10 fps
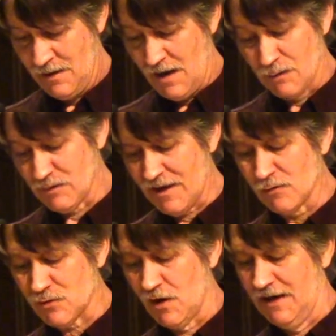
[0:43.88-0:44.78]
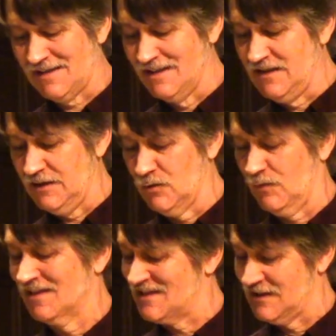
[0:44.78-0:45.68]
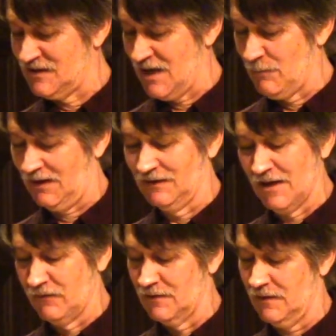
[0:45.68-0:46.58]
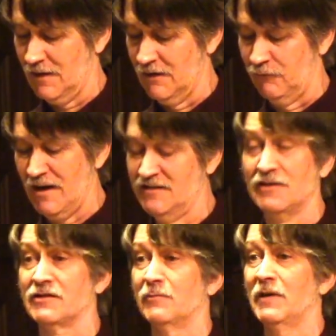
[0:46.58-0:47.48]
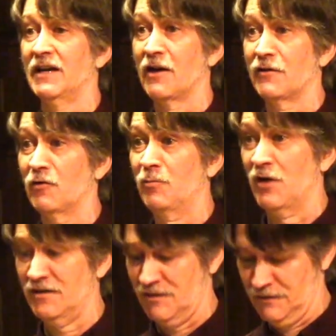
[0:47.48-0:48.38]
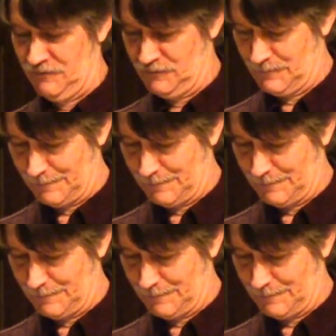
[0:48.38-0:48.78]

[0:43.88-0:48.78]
and without trying to deal with a systemic level of racism and other oppressions.